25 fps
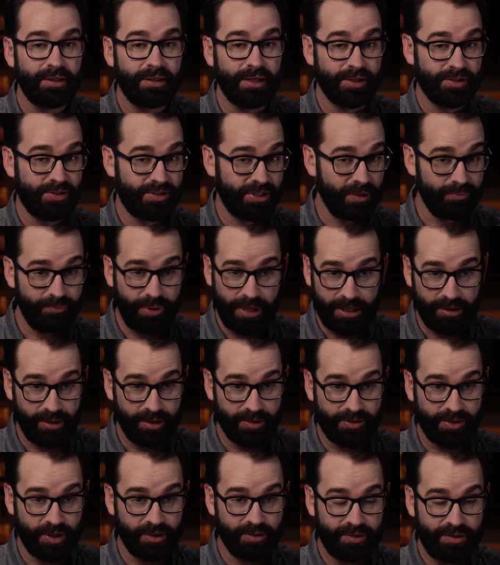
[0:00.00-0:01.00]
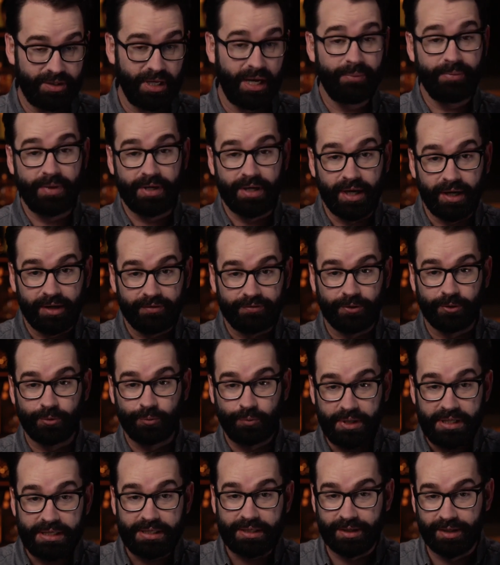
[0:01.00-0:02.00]
Now, some parents are dumb enough or
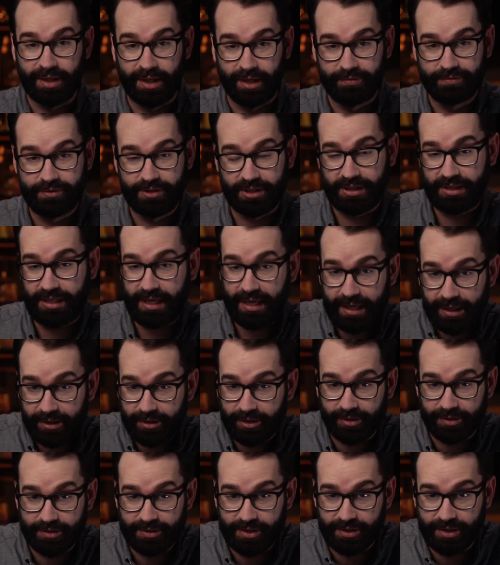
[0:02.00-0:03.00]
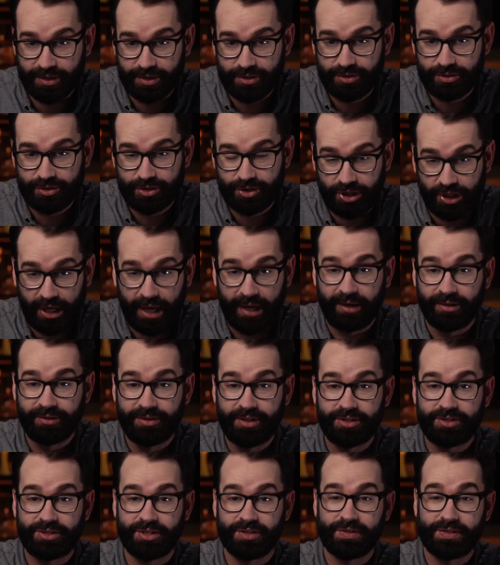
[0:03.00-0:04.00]
weak enough to cater to this
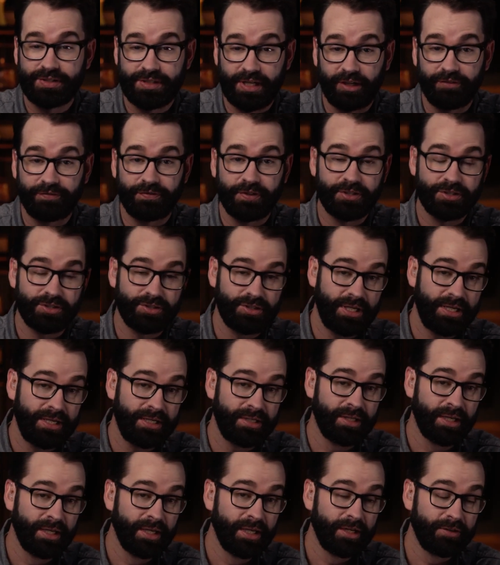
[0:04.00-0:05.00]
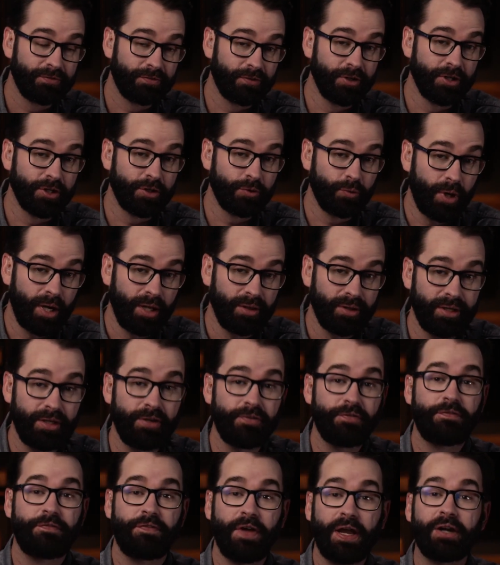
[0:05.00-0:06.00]
childish and selfish need for equality,
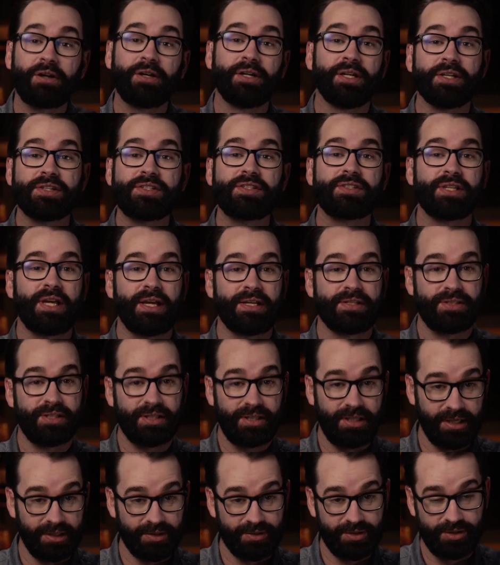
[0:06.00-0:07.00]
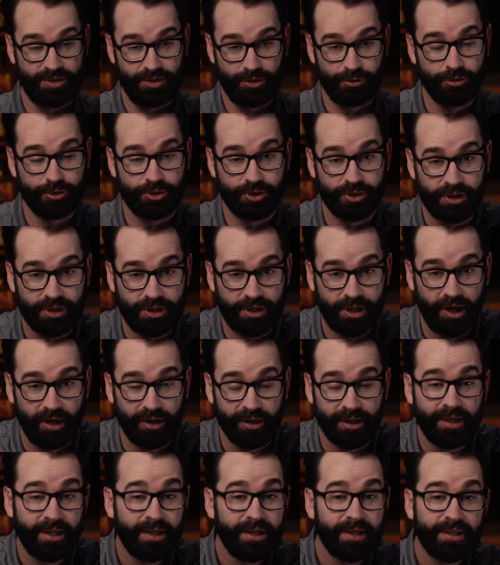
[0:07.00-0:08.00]
fairness, as the kids usually
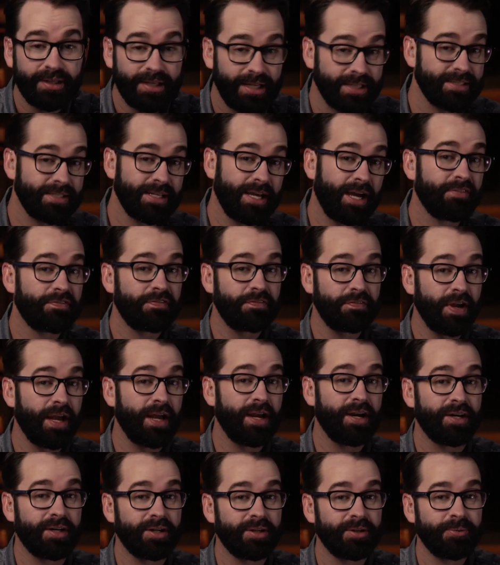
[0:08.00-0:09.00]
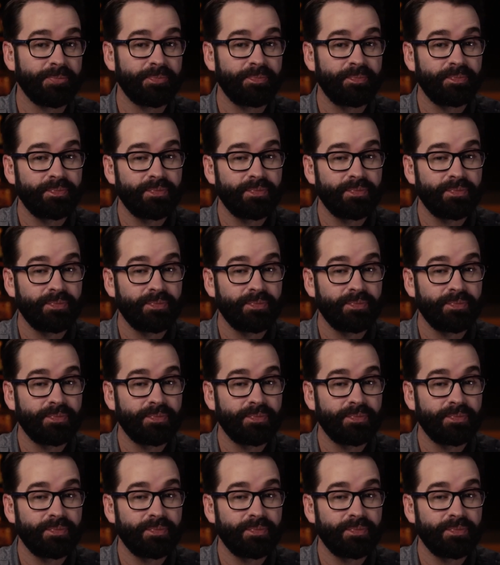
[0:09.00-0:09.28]
call it. That's not fair.